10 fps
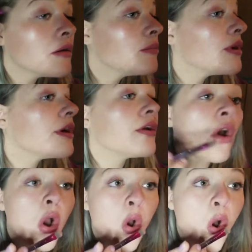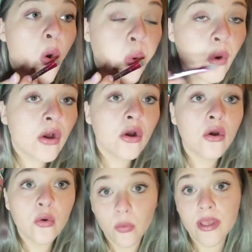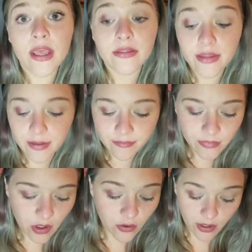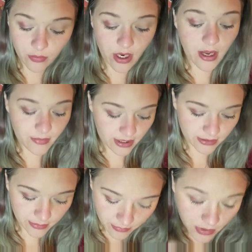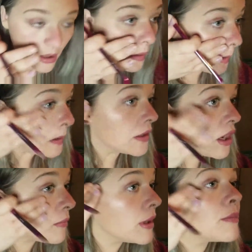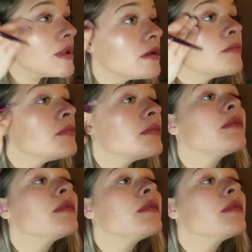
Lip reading: But we ain't them. Okay, well, I'm not them. Y'all might be them.